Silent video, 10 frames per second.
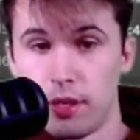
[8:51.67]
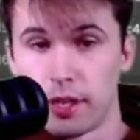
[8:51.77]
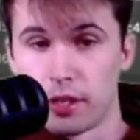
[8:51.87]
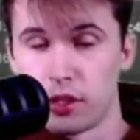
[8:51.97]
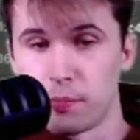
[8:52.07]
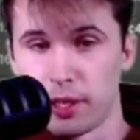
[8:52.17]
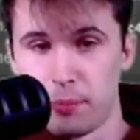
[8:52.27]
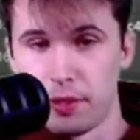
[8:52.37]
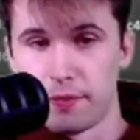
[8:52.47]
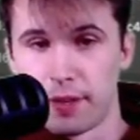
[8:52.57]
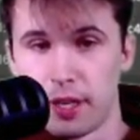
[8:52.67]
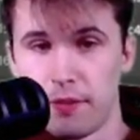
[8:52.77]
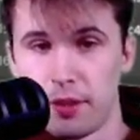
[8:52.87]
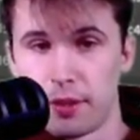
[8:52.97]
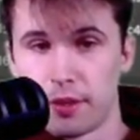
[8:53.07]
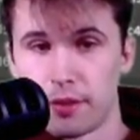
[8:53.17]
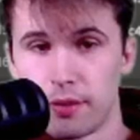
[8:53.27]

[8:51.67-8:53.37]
I can just play b5 here.